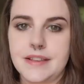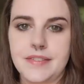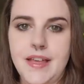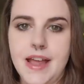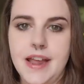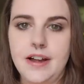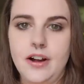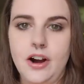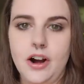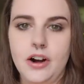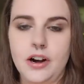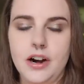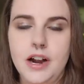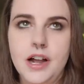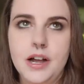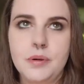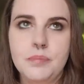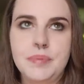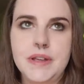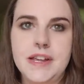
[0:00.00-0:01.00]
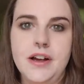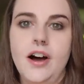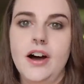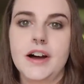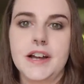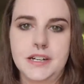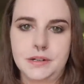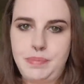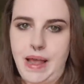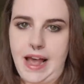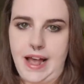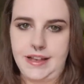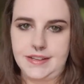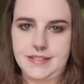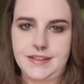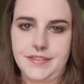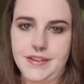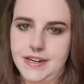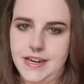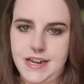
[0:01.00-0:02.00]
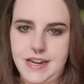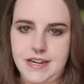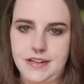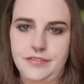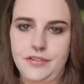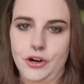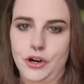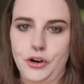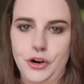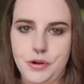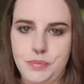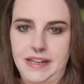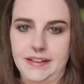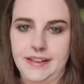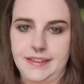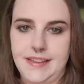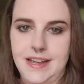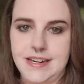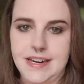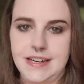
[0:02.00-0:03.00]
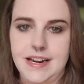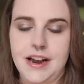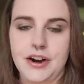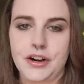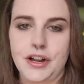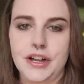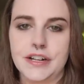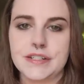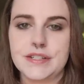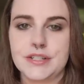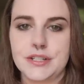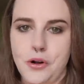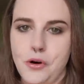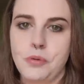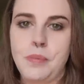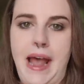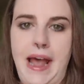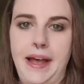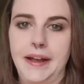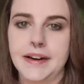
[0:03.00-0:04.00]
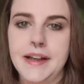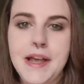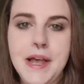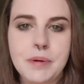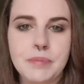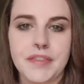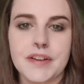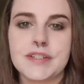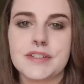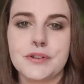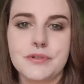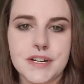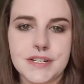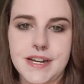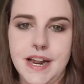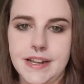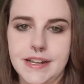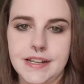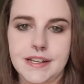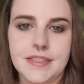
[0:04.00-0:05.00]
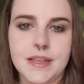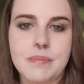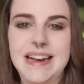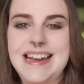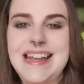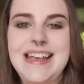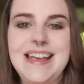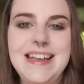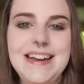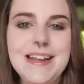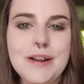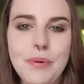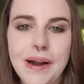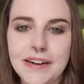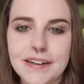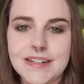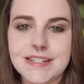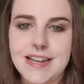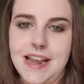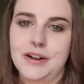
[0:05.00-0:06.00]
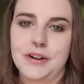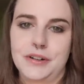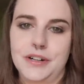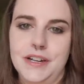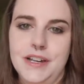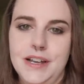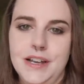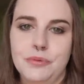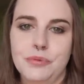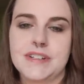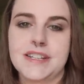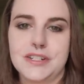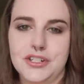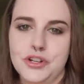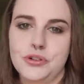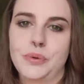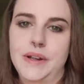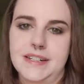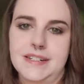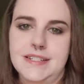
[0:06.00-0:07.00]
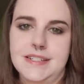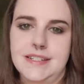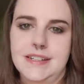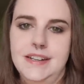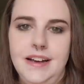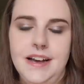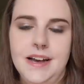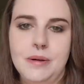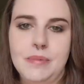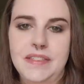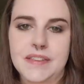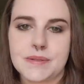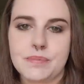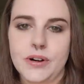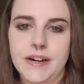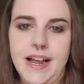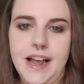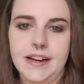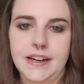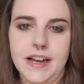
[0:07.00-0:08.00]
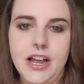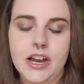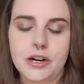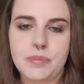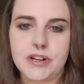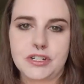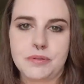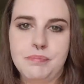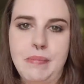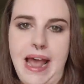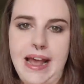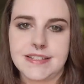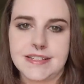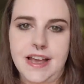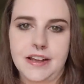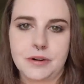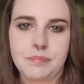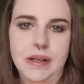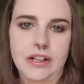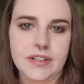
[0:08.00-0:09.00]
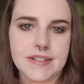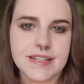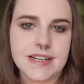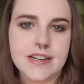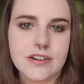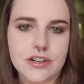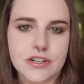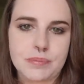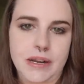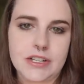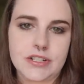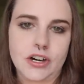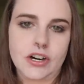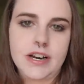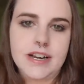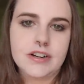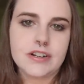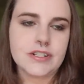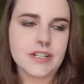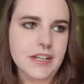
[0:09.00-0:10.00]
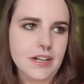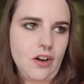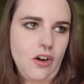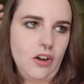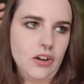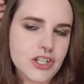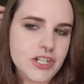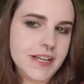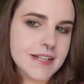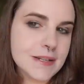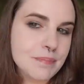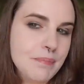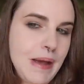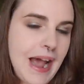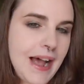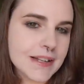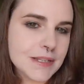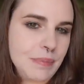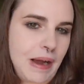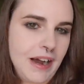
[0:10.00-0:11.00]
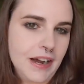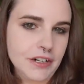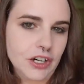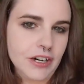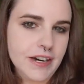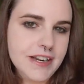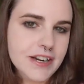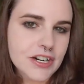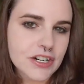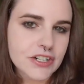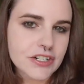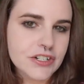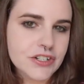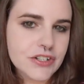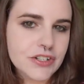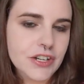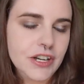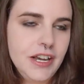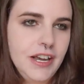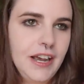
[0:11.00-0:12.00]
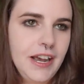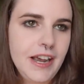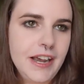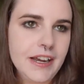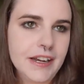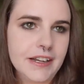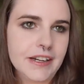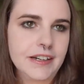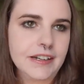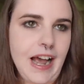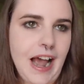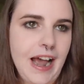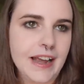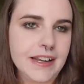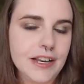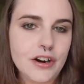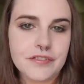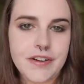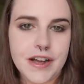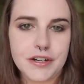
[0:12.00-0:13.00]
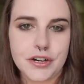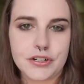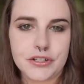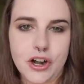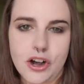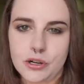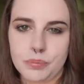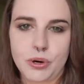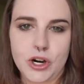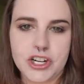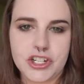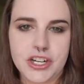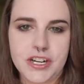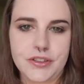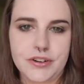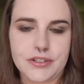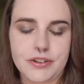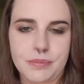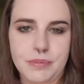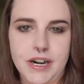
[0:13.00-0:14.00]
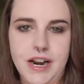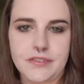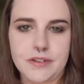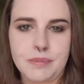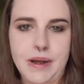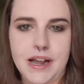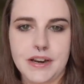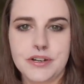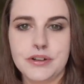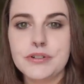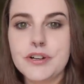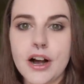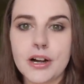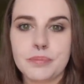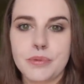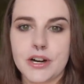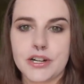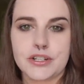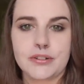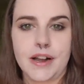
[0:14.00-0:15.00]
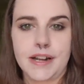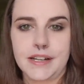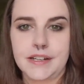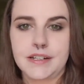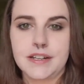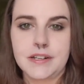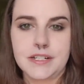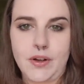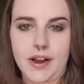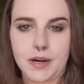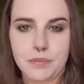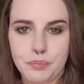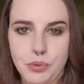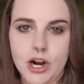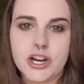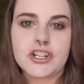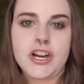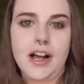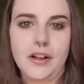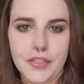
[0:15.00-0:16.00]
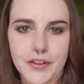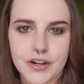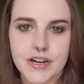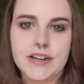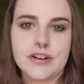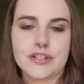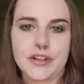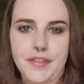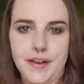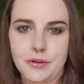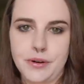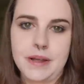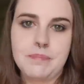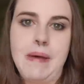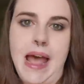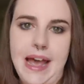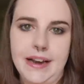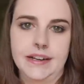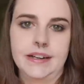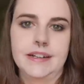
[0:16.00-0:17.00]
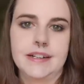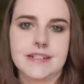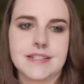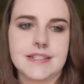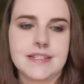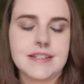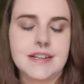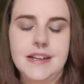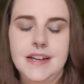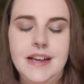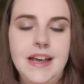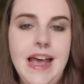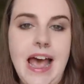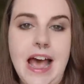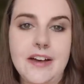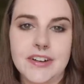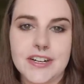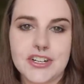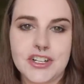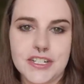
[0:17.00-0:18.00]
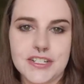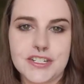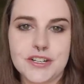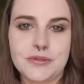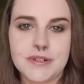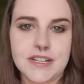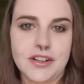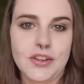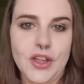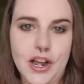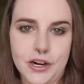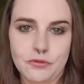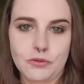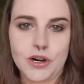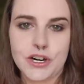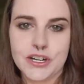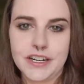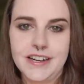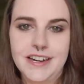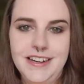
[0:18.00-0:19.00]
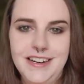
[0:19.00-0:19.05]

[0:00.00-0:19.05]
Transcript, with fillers: They are beyond past the need for grooming. Like they need a haircut so bad. that the soonest I could get them in anywhere in town was in two weeks. Um, and this morning I had to cut a bunch of mats out of Bella's ears because her ears get all, she gets mats behind her ears. And I cannot find her dog brush either, so I'm gonna have to buy a new dog brush so I can so I can brush out their ears so they don't get matted. It's Having a Shih Tzu is a lot of work.